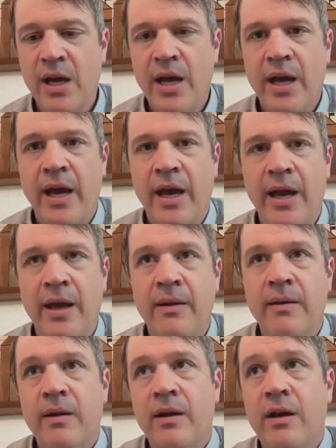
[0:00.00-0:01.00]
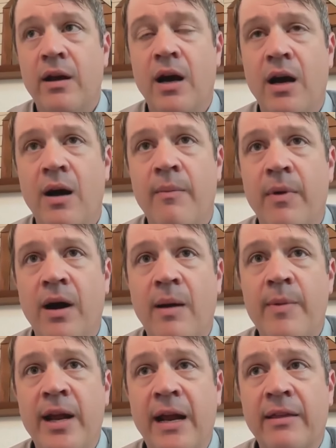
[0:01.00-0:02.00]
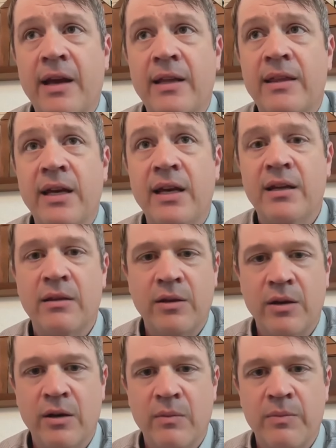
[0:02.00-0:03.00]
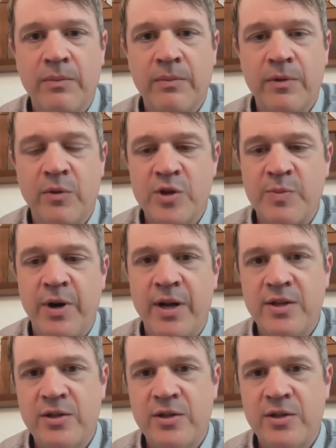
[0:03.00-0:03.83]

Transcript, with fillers: And um, I mean, I, I, think their the response to